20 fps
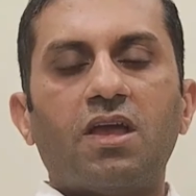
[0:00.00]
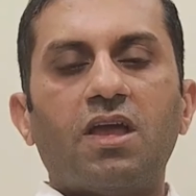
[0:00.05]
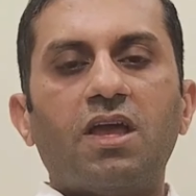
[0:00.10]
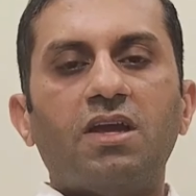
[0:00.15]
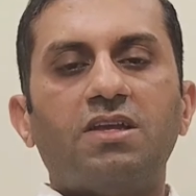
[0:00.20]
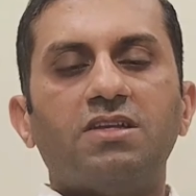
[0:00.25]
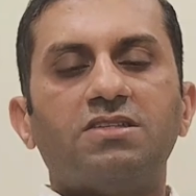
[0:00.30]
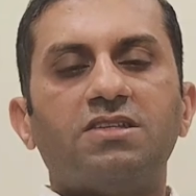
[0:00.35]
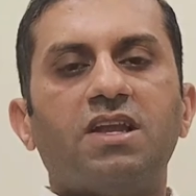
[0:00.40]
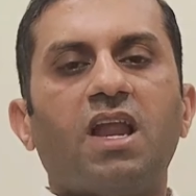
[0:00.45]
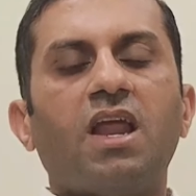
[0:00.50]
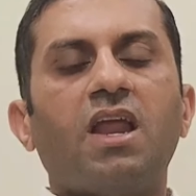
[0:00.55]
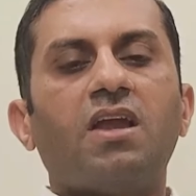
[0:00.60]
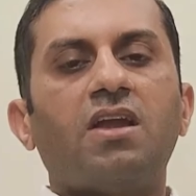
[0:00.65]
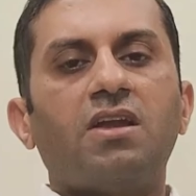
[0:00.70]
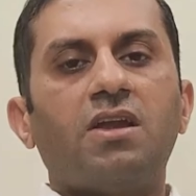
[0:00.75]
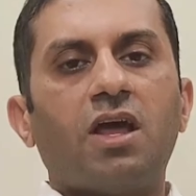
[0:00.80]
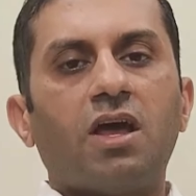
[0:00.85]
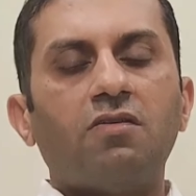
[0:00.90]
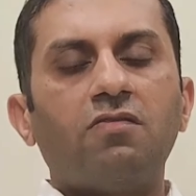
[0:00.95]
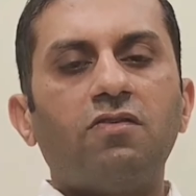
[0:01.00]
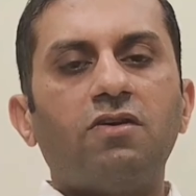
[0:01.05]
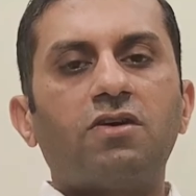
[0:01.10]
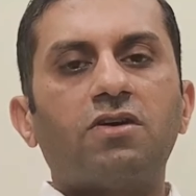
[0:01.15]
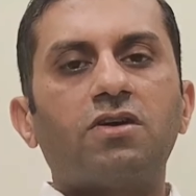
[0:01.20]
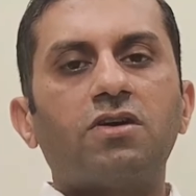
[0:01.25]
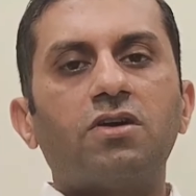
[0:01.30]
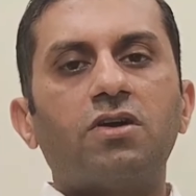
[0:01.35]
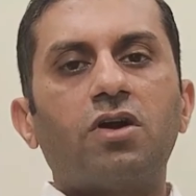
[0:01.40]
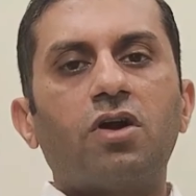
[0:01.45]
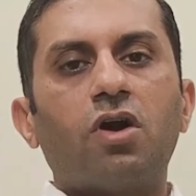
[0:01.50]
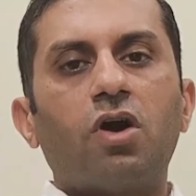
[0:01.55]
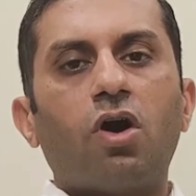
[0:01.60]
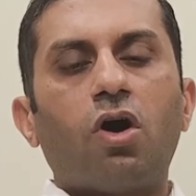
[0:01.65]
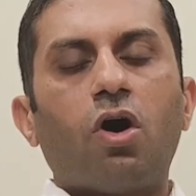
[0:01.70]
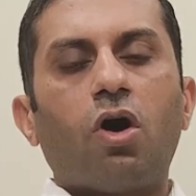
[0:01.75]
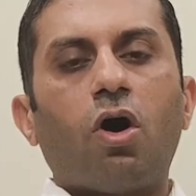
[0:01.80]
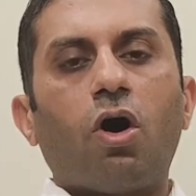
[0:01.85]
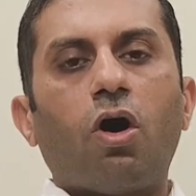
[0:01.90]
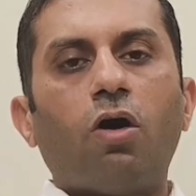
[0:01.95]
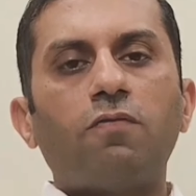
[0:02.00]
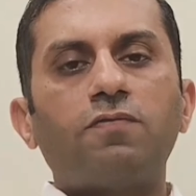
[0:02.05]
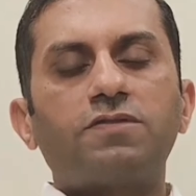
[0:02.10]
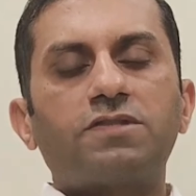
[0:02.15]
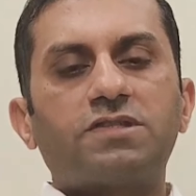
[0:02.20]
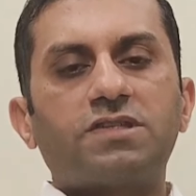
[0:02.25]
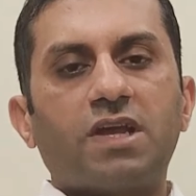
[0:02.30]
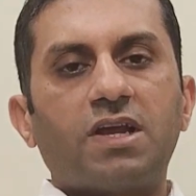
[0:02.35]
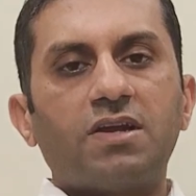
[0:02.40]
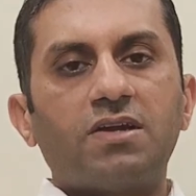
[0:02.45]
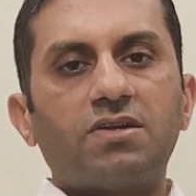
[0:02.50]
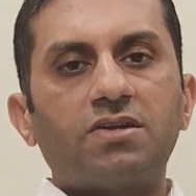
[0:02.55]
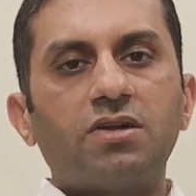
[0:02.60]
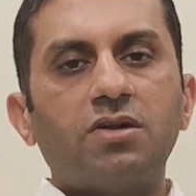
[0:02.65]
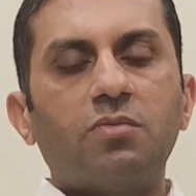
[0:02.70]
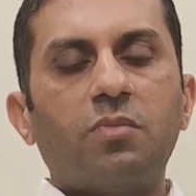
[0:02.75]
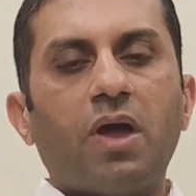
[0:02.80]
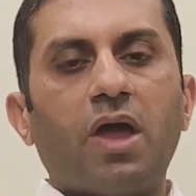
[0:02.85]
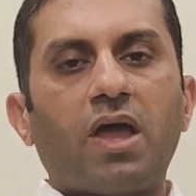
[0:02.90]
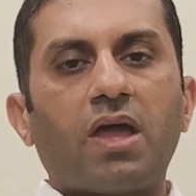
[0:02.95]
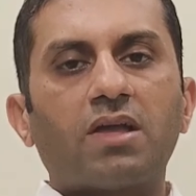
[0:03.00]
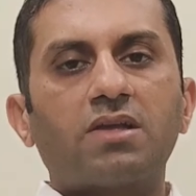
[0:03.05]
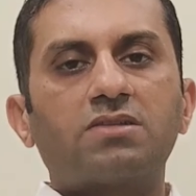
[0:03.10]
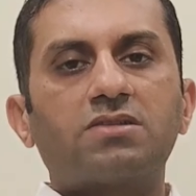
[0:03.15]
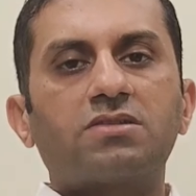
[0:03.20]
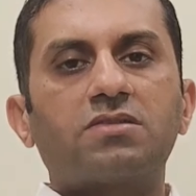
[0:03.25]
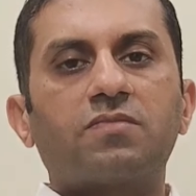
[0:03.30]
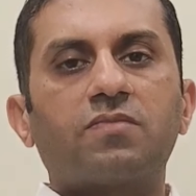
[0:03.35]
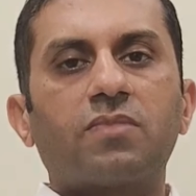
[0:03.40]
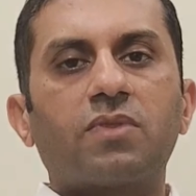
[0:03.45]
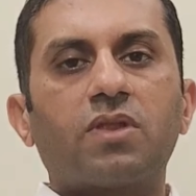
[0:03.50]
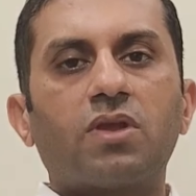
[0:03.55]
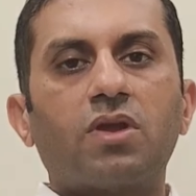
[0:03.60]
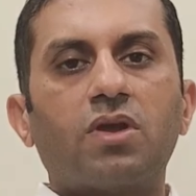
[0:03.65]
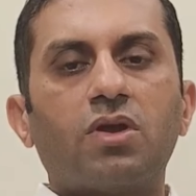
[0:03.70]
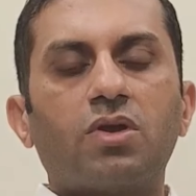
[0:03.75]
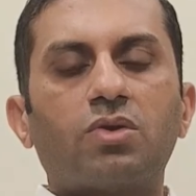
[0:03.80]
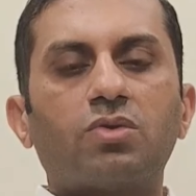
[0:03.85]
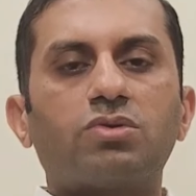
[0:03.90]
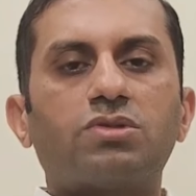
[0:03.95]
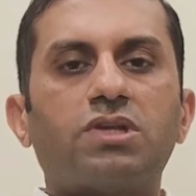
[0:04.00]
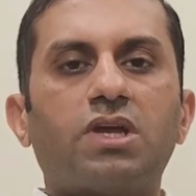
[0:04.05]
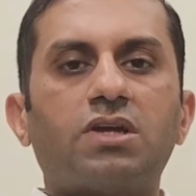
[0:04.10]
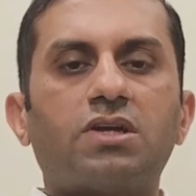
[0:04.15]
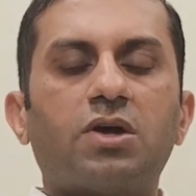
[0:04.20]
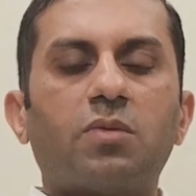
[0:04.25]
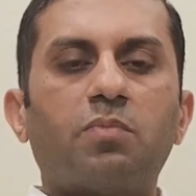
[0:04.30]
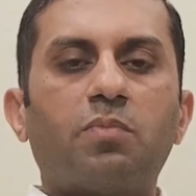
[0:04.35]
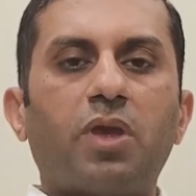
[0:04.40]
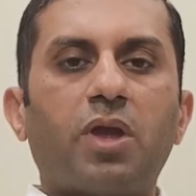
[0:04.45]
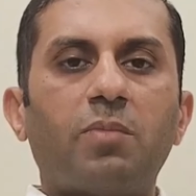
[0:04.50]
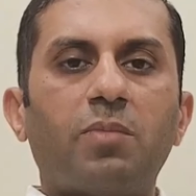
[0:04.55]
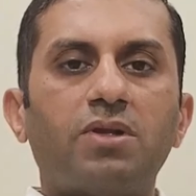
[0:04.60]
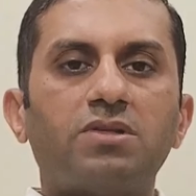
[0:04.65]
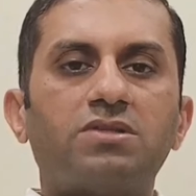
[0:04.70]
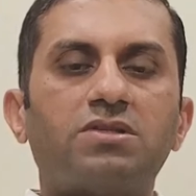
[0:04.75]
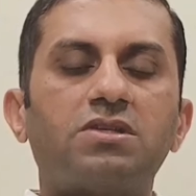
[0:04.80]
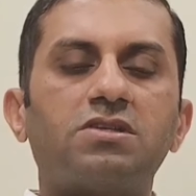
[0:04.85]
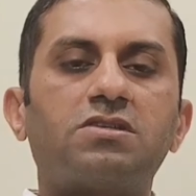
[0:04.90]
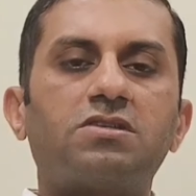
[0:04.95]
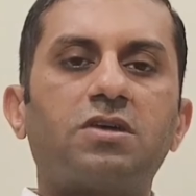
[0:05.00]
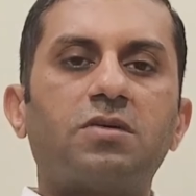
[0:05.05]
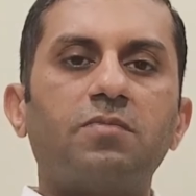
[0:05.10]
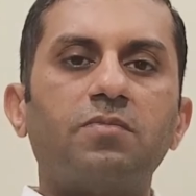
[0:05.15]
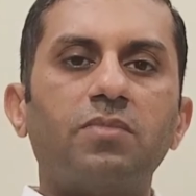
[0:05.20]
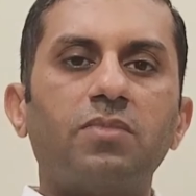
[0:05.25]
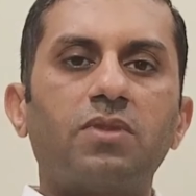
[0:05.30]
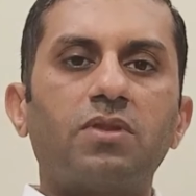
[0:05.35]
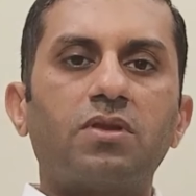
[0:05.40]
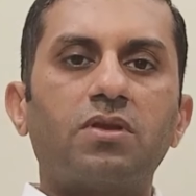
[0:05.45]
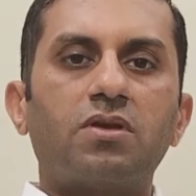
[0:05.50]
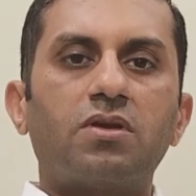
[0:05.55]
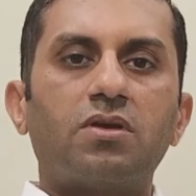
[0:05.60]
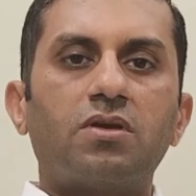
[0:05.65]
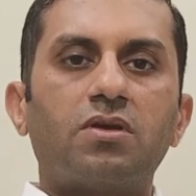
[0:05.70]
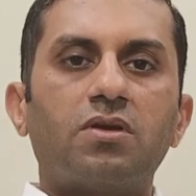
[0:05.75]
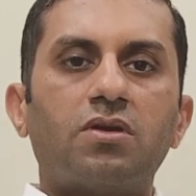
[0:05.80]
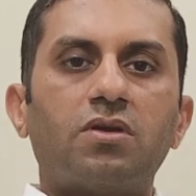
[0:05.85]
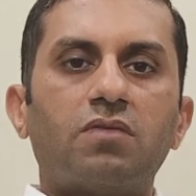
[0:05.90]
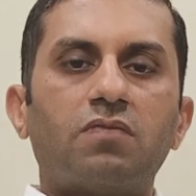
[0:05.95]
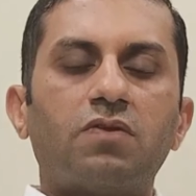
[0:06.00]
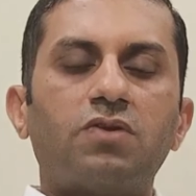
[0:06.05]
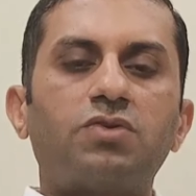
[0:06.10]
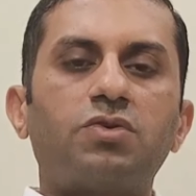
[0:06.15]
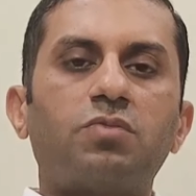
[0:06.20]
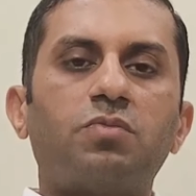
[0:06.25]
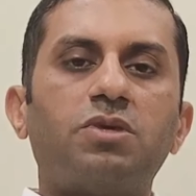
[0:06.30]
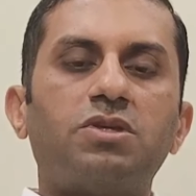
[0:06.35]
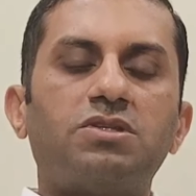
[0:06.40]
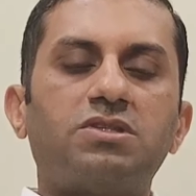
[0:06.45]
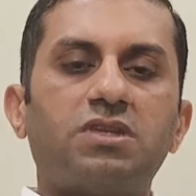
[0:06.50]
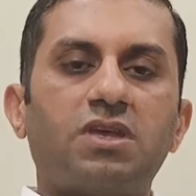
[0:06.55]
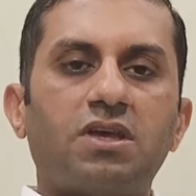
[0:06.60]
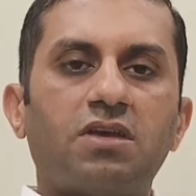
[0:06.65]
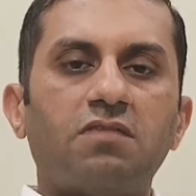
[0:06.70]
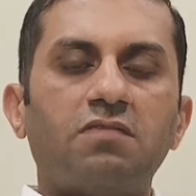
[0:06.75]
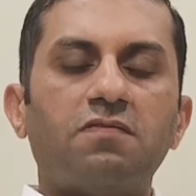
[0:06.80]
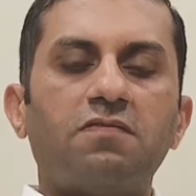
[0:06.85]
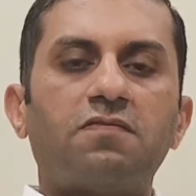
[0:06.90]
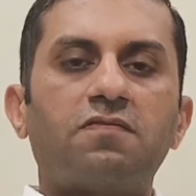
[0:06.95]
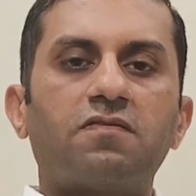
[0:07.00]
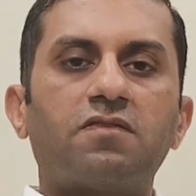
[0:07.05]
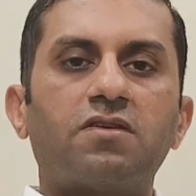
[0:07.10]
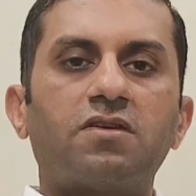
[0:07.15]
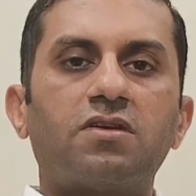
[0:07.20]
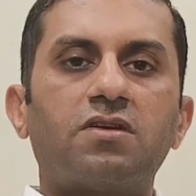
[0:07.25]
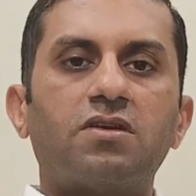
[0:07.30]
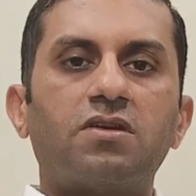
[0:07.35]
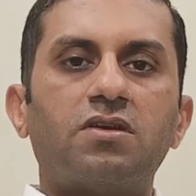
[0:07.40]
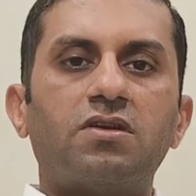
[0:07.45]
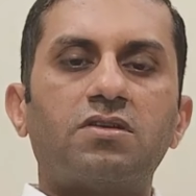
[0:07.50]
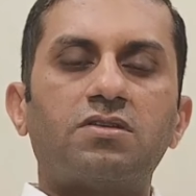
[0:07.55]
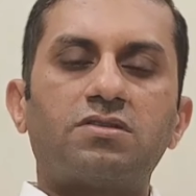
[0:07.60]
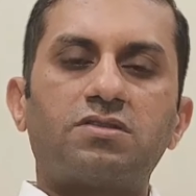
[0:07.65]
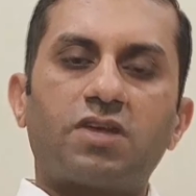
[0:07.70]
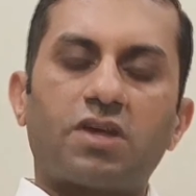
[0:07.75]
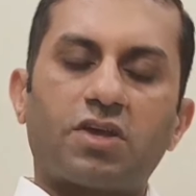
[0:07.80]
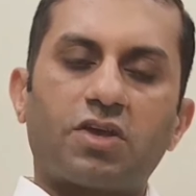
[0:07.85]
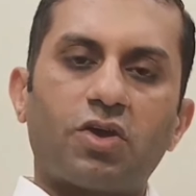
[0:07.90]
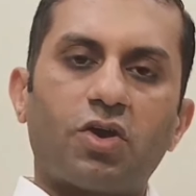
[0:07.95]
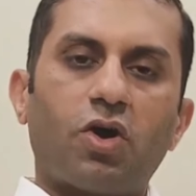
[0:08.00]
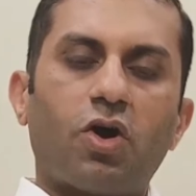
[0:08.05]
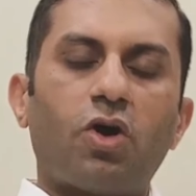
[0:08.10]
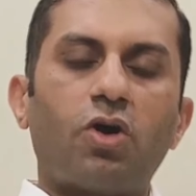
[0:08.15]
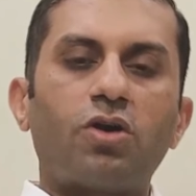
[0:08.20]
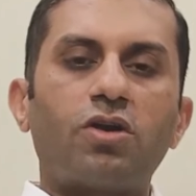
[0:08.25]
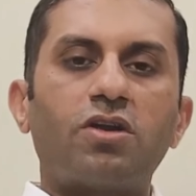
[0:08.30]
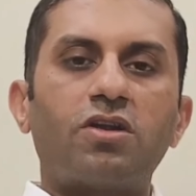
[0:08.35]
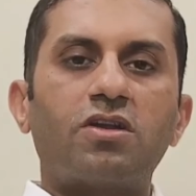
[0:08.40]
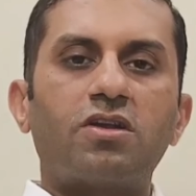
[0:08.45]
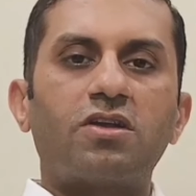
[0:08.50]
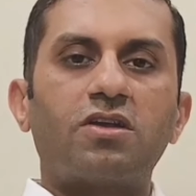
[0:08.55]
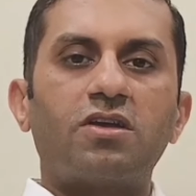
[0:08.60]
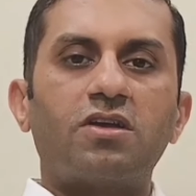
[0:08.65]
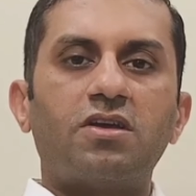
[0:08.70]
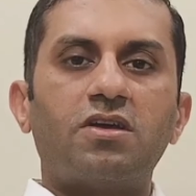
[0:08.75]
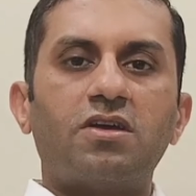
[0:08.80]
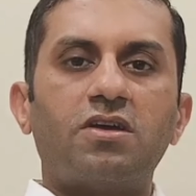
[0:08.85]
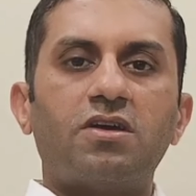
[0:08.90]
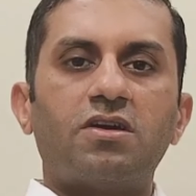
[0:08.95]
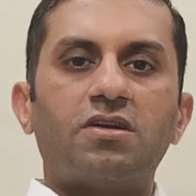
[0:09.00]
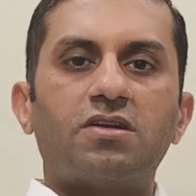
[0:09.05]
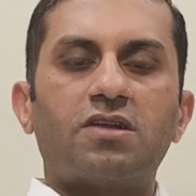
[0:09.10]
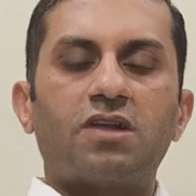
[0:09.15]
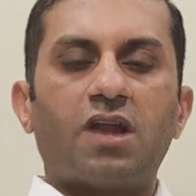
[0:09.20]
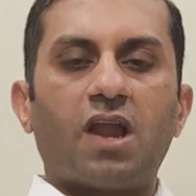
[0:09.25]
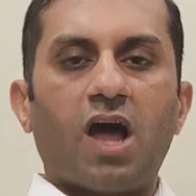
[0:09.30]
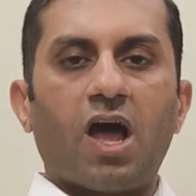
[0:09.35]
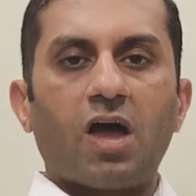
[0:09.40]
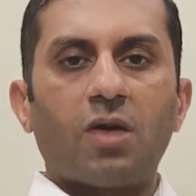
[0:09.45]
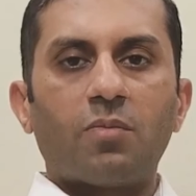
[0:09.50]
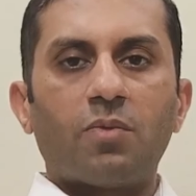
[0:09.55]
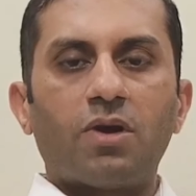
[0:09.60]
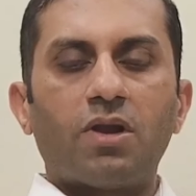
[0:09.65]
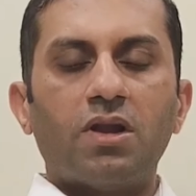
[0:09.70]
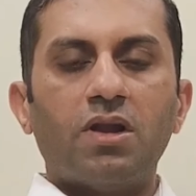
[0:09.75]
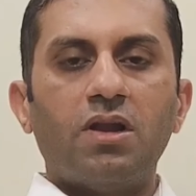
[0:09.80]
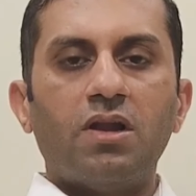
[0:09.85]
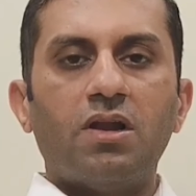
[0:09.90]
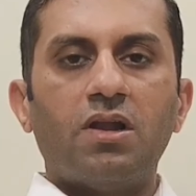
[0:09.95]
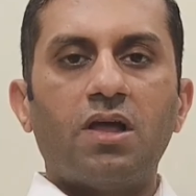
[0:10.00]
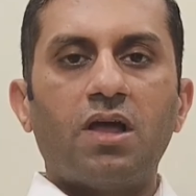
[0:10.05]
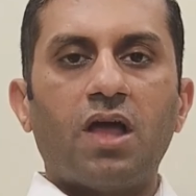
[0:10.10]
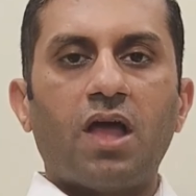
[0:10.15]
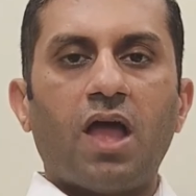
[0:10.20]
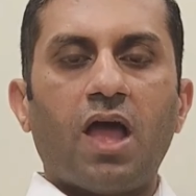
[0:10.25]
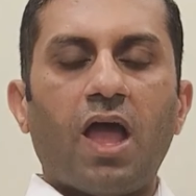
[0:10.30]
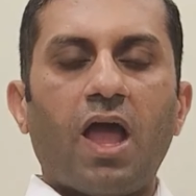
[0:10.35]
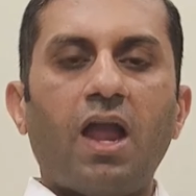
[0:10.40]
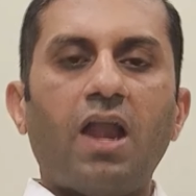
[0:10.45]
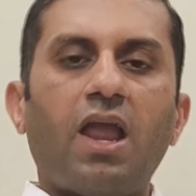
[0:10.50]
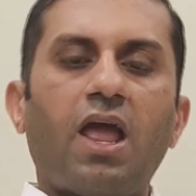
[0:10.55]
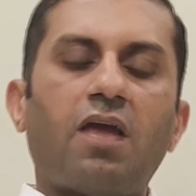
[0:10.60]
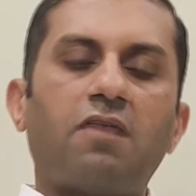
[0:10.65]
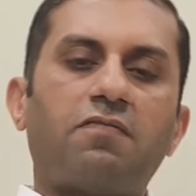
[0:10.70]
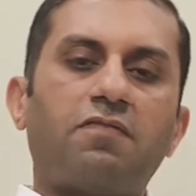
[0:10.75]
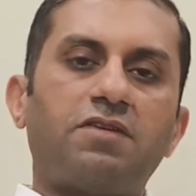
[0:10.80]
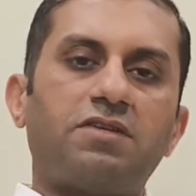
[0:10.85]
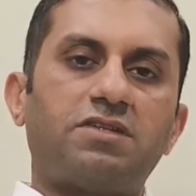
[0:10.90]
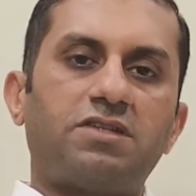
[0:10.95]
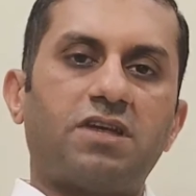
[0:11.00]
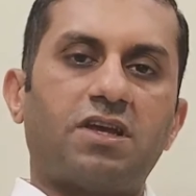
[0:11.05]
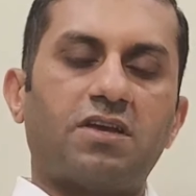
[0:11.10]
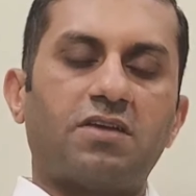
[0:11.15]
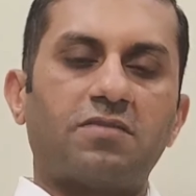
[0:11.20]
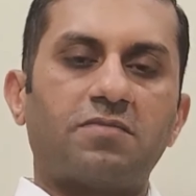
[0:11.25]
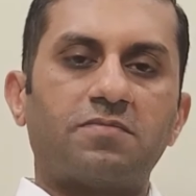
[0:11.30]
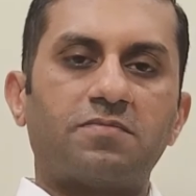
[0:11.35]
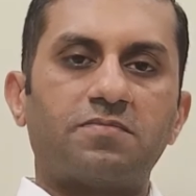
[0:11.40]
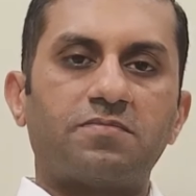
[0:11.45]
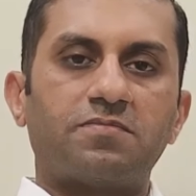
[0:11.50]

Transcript: It is an endeavor of central banks to set up payment system which should be safe, secure, reliable and efficient.